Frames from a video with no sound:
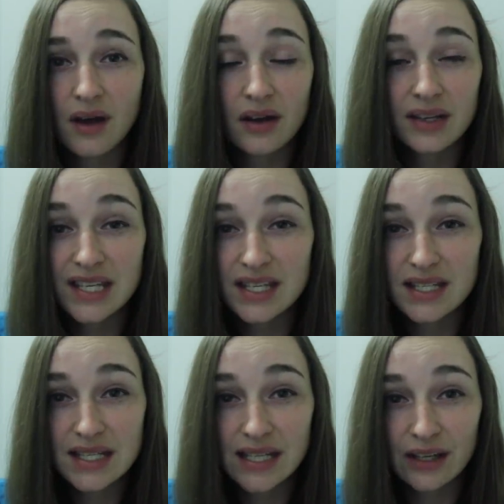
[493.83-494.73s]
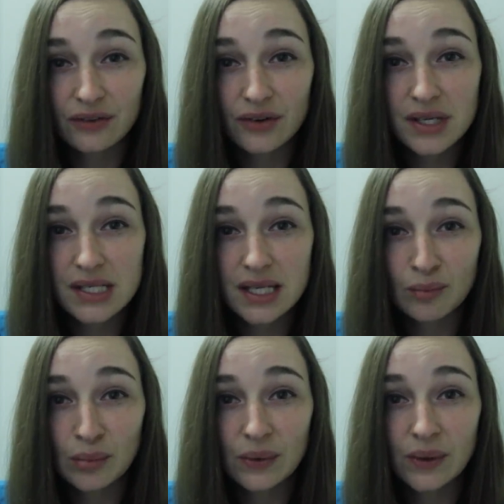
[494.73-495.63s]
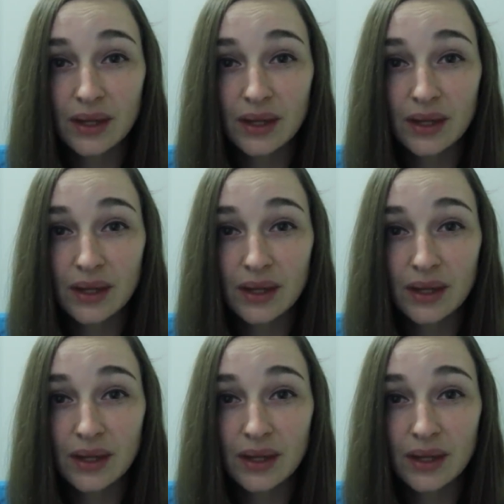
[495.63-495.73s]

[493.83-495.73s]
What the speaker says: on the internet, for example,